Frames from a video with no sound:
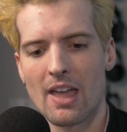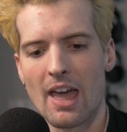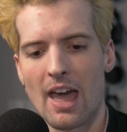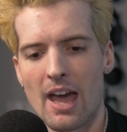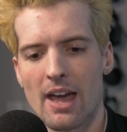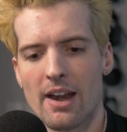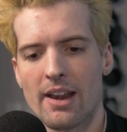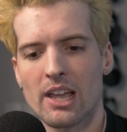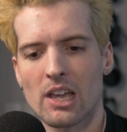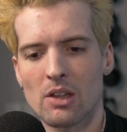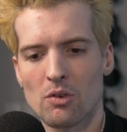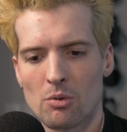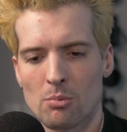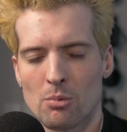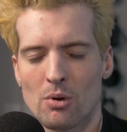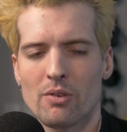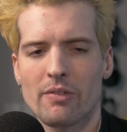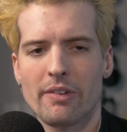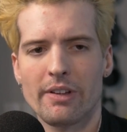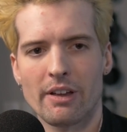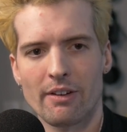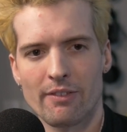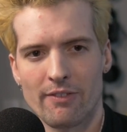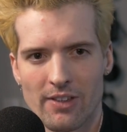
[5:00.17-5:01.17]
adding and
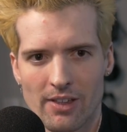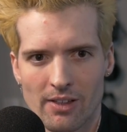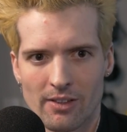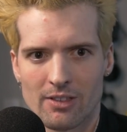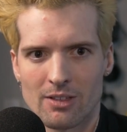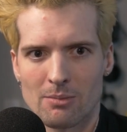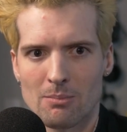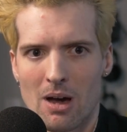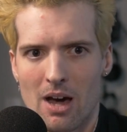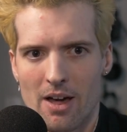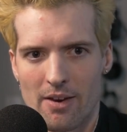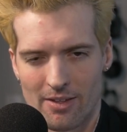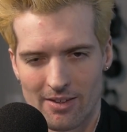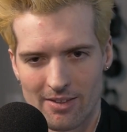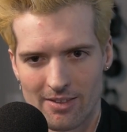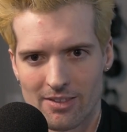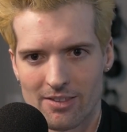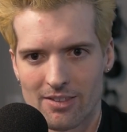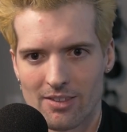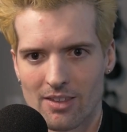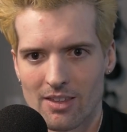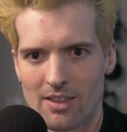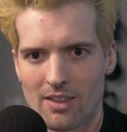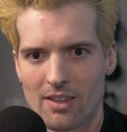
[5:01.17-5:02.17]
removing of fields and
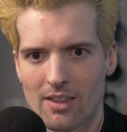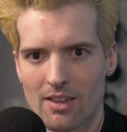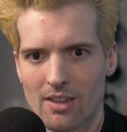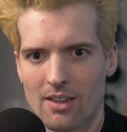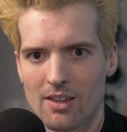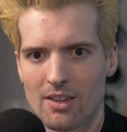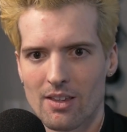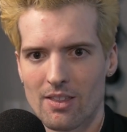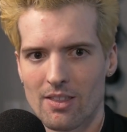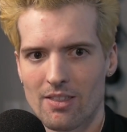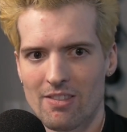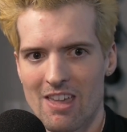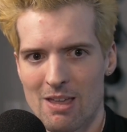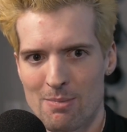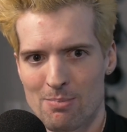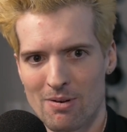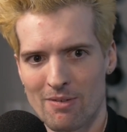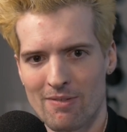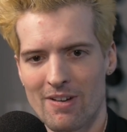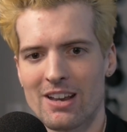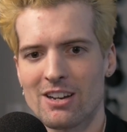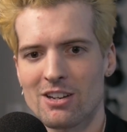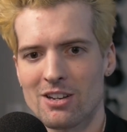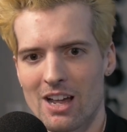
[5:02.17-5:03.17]
models, they
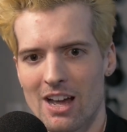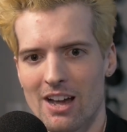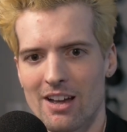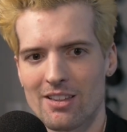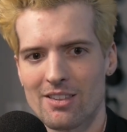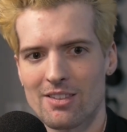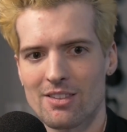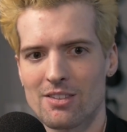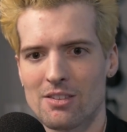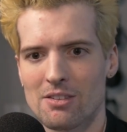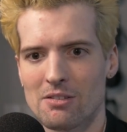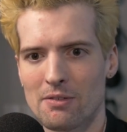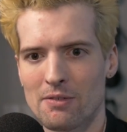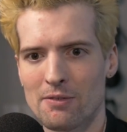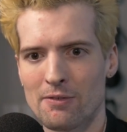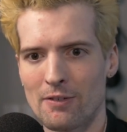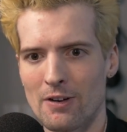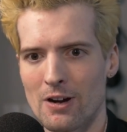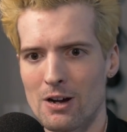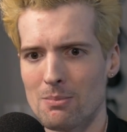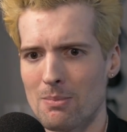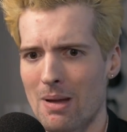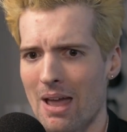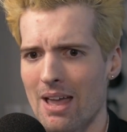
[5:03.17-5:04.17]
prevent us
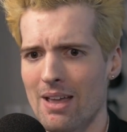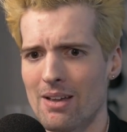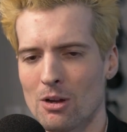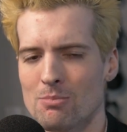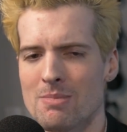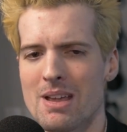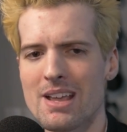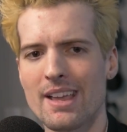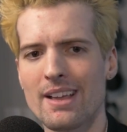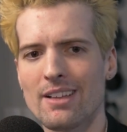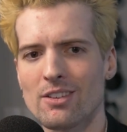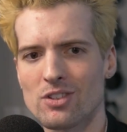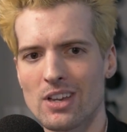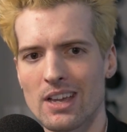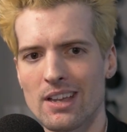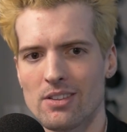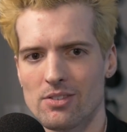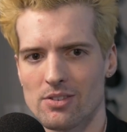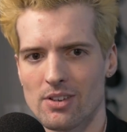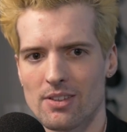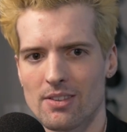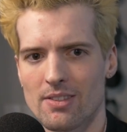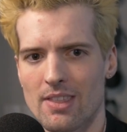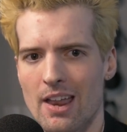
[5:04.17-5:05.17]
from making
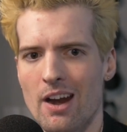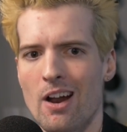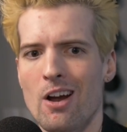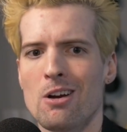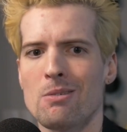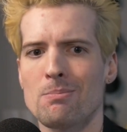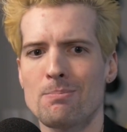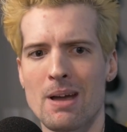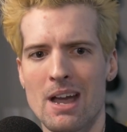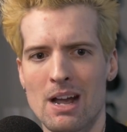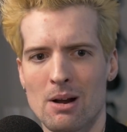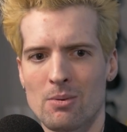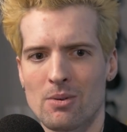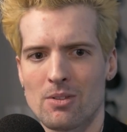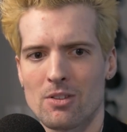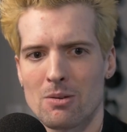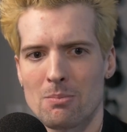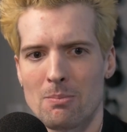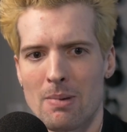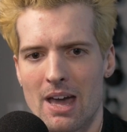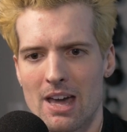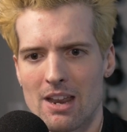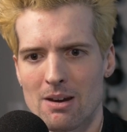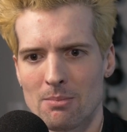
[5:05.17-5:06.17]
changes that aren't backwards
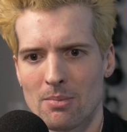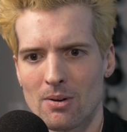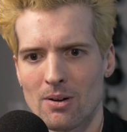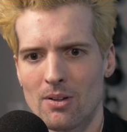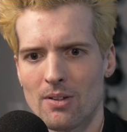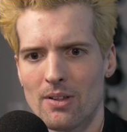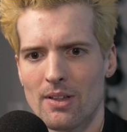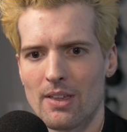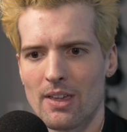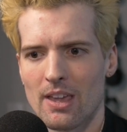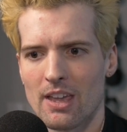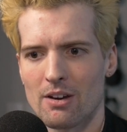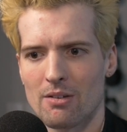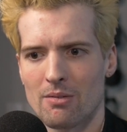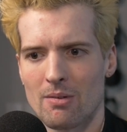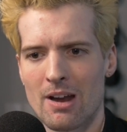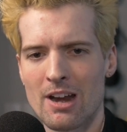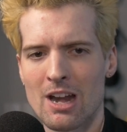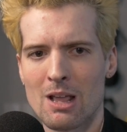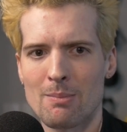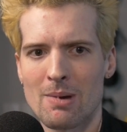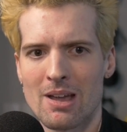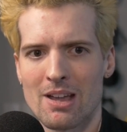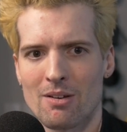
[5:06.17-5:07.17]
compatible and
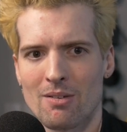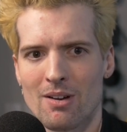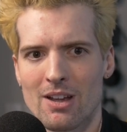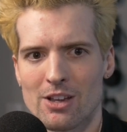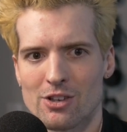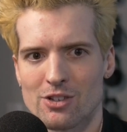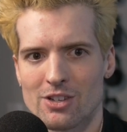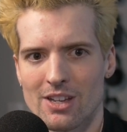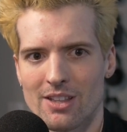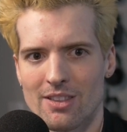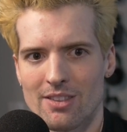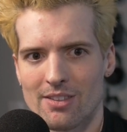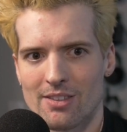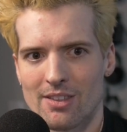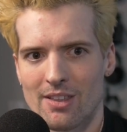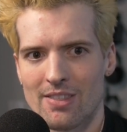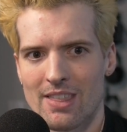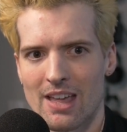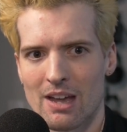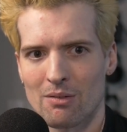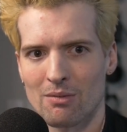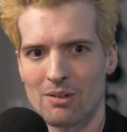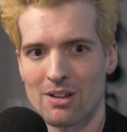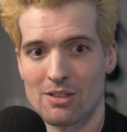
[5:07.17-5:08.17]
writing migrations
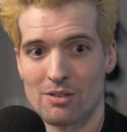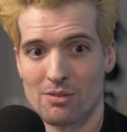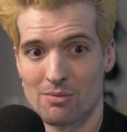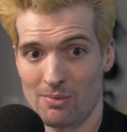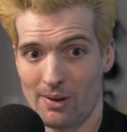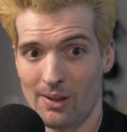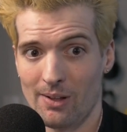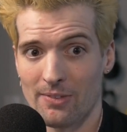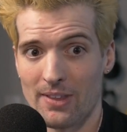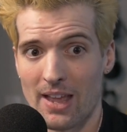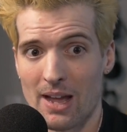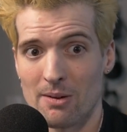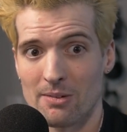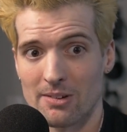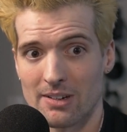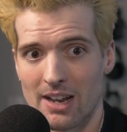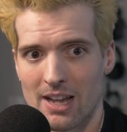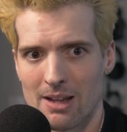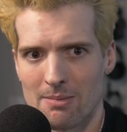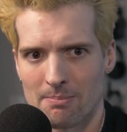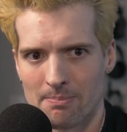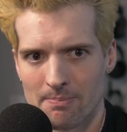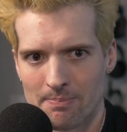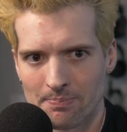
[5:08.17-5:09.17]
that risk real downtime.